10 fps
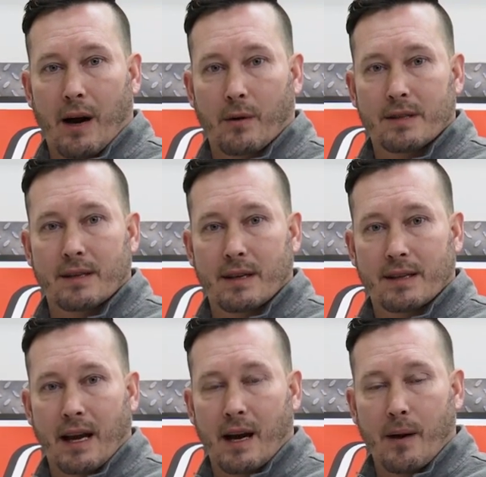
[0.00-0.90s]
hours to
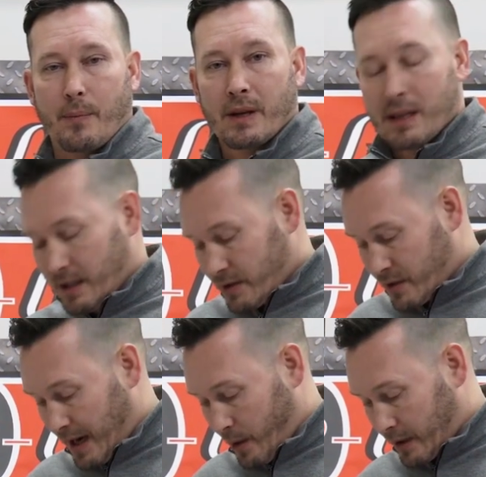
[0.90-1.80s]
set up.
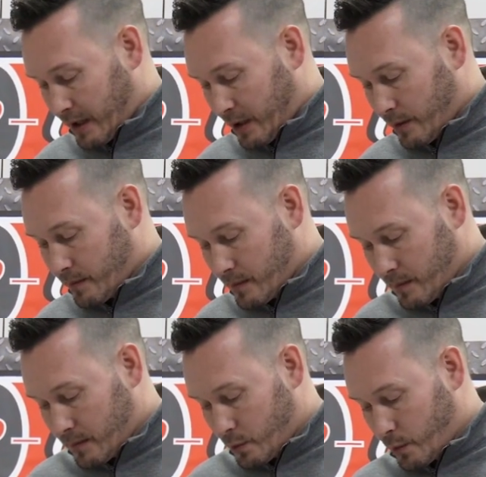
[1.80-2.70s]
So now we're going to
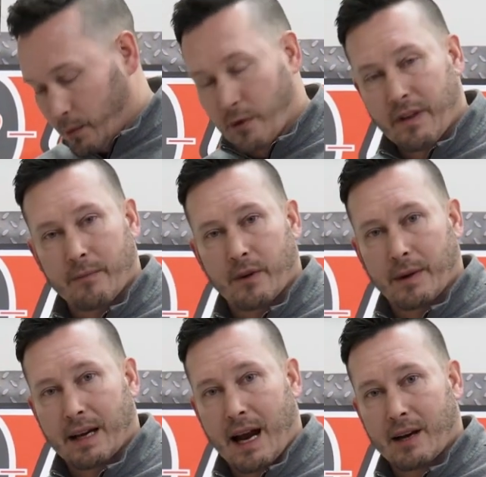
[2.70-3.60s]
remove them from
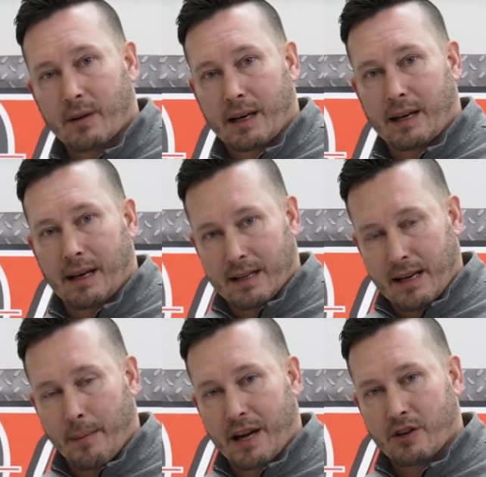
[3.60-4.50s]
the concrete, and as
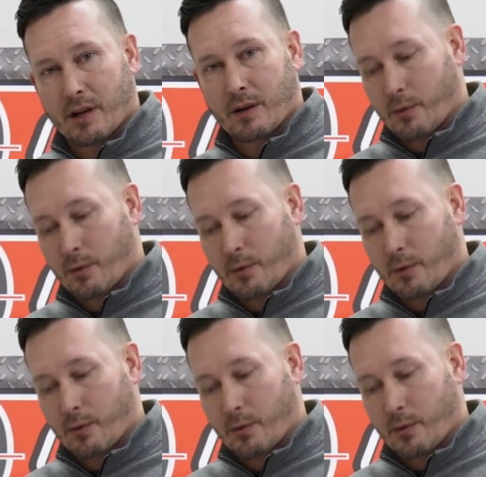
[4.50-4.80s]
I mentioned,